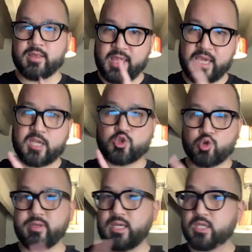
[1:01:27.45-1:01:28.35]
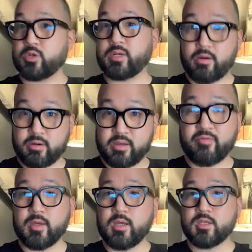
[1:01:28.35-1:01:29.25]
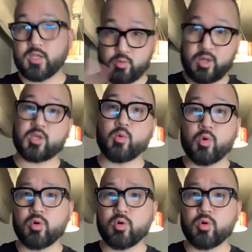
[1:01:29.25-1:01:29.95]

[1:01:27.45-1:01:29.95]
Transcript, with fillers: they control the Eastern narrative to the rest of the world.